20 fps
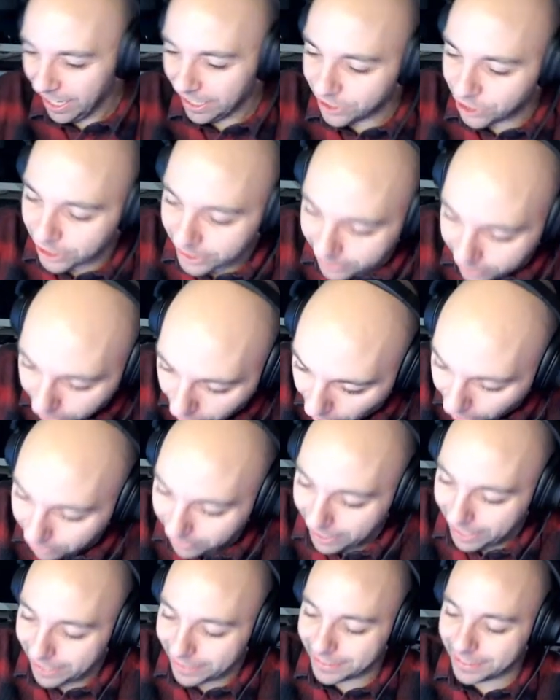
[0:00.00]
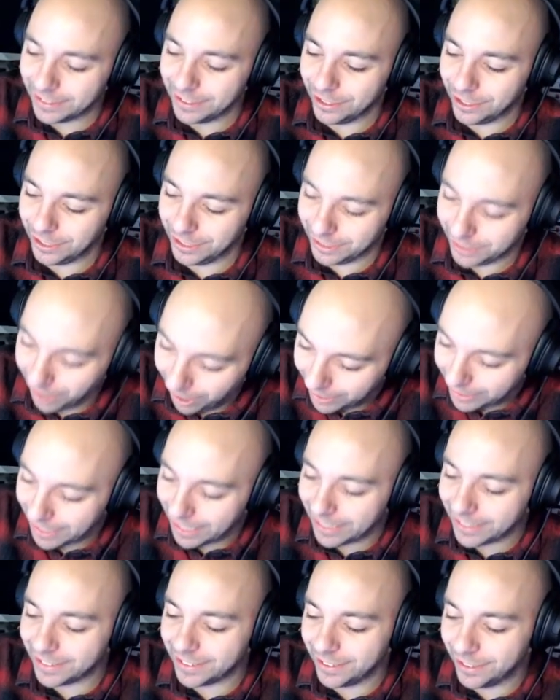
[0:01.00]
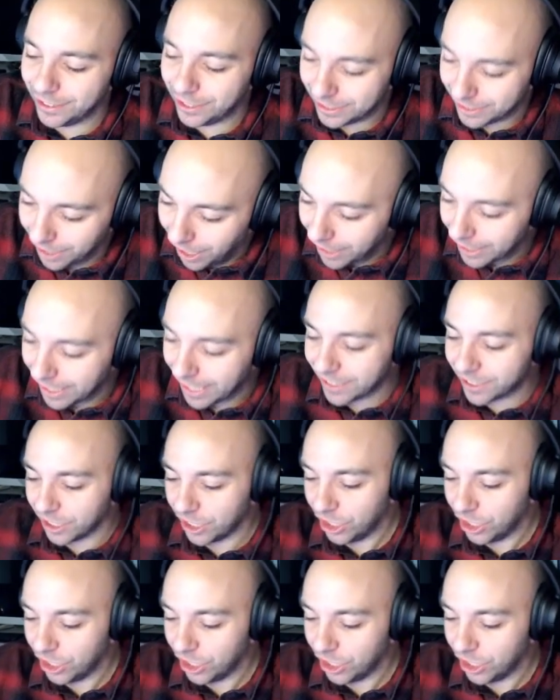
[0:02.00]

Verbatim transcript: She's not this. She's not this. She's not this.